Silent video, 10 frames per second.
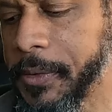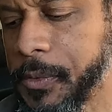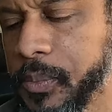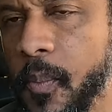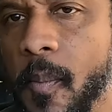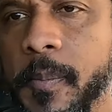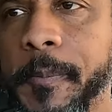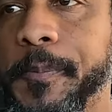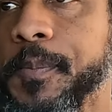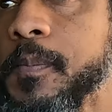know, more
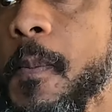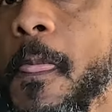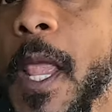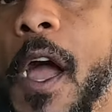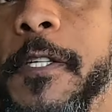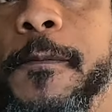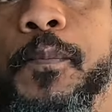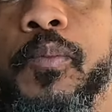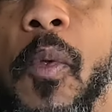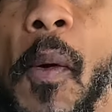things that illustrate
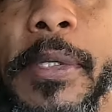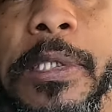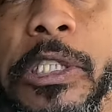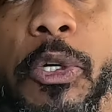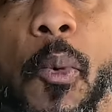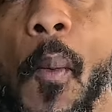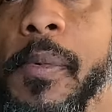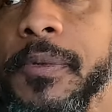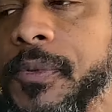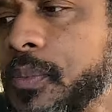how they
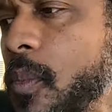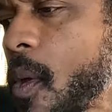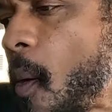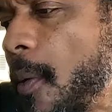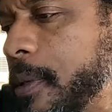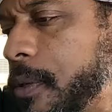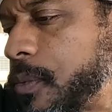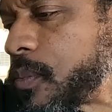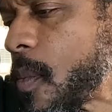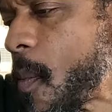um,